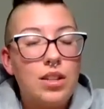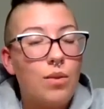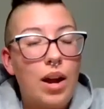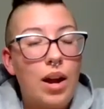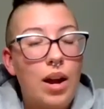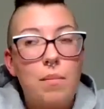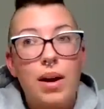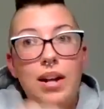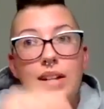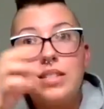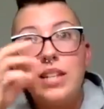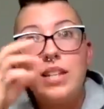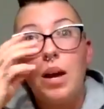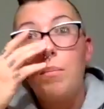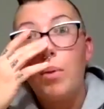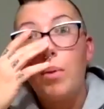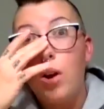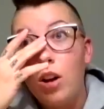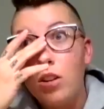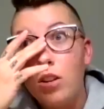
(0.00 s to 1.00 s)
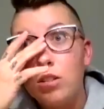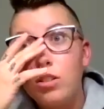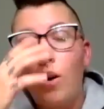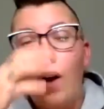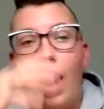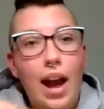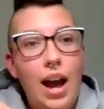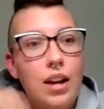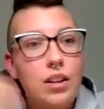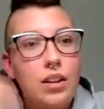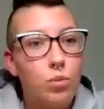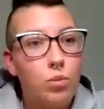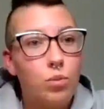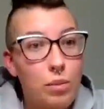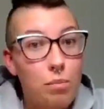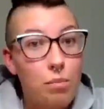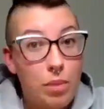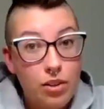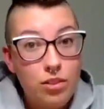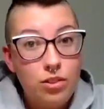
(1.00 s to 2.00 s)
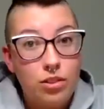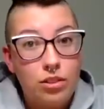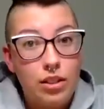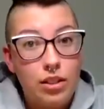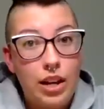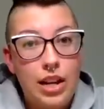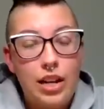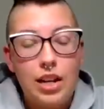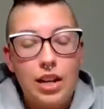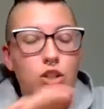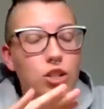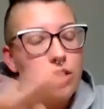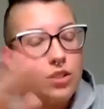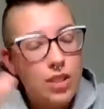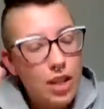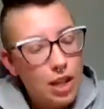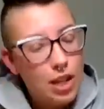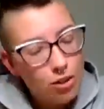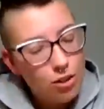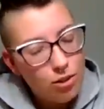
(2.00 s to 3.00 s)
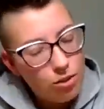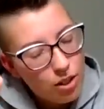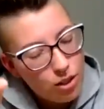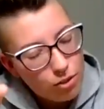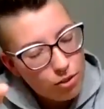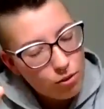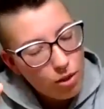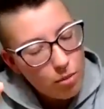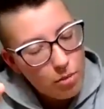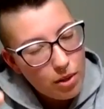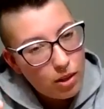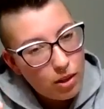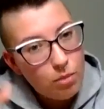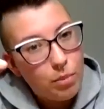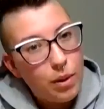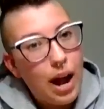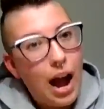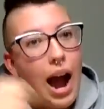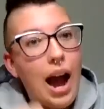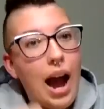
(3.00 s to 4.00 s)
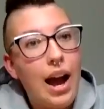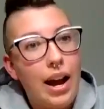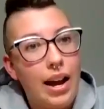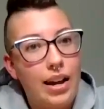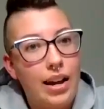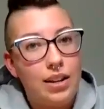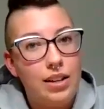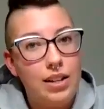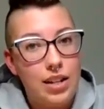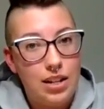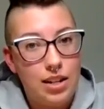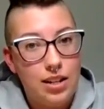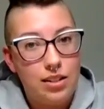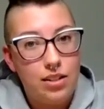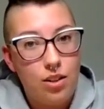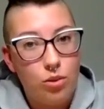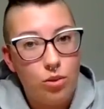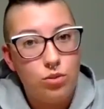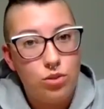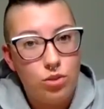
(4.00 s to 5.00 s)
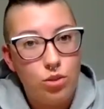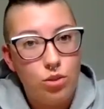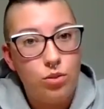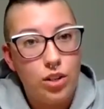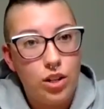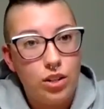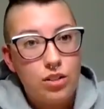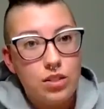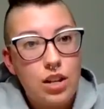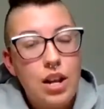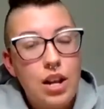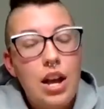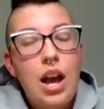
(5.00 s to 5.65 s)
the right mindset, but also I had to rebuild, and it shouldn't take you 2 years to rebuild, but I needed those 2 years.